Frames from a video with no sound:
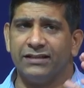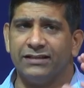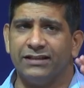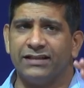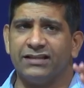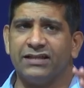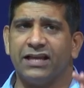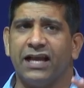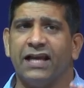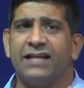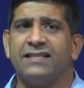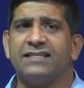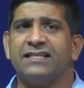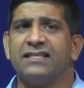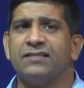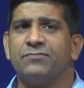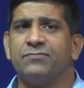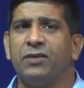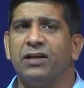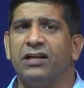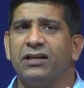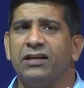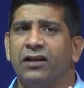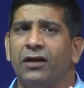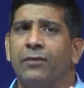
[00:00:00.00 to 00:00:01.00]
this ash is
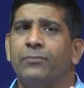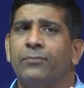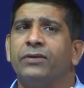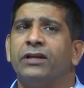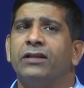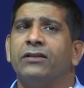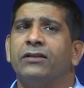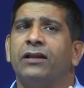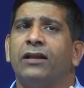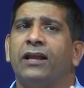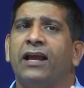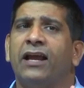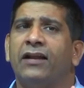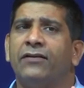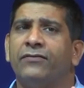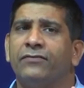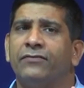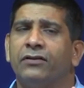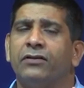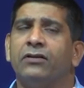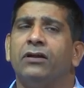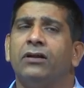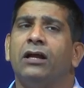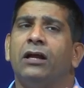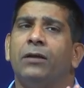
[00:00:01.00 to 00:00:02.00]
being dumped in the
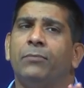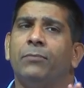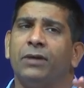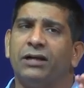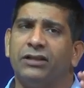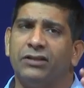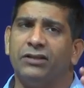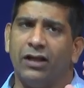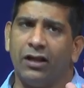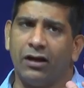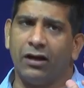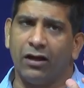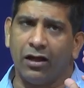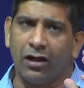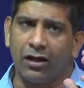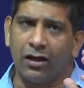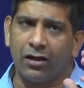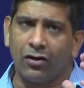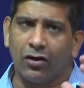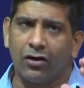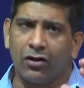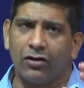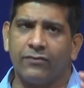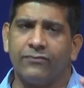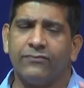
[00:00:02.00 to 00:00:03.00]
landfill, but there are a
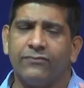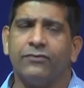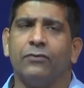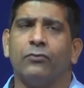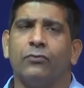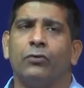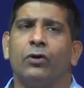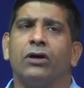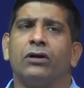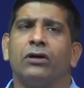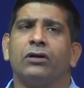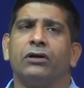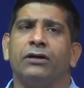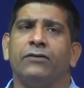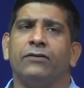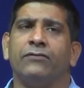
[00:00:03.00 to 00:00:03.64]
lot of work.